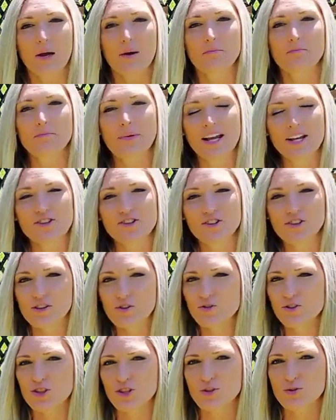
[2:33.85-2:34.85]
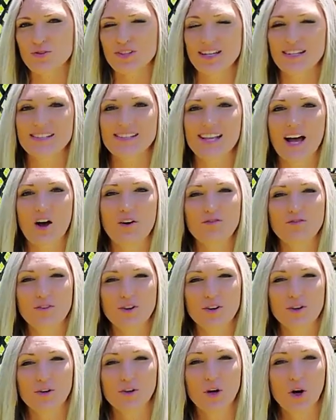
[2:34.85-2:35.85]
make sure you choose a
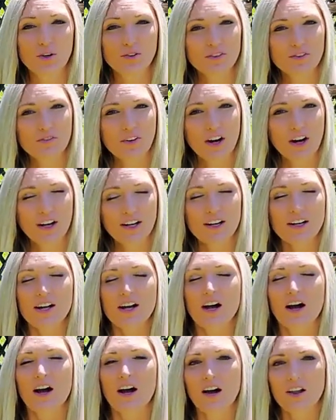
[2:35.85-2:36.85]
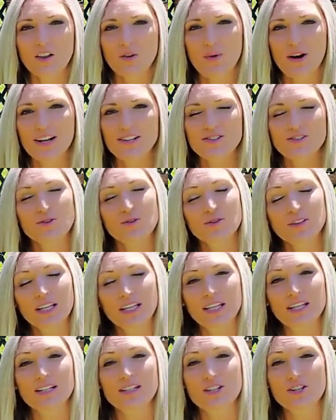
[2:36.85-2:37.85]
self-fertile cultivar Otherwise, you'll need
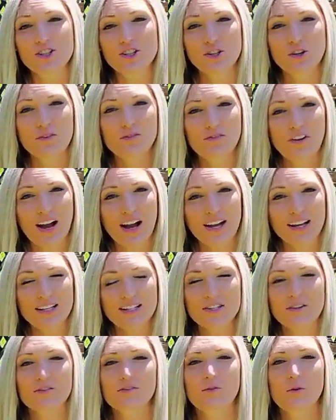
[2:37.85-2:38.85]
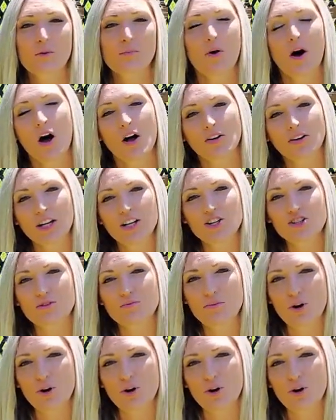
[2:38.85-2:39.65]
additional vines for pollination